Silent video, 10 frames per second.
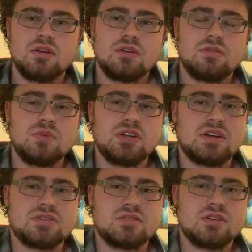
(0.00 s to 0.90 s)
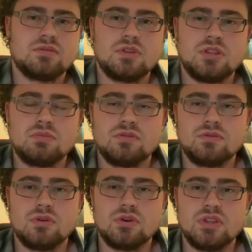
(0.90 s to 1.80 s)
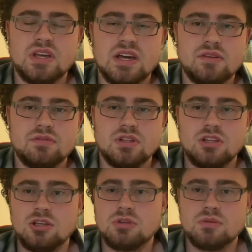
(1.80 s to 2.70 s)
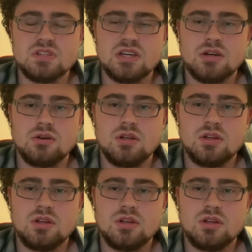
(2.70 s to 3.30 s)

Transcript: familiarize yourself with it before the guide for the cube comes out.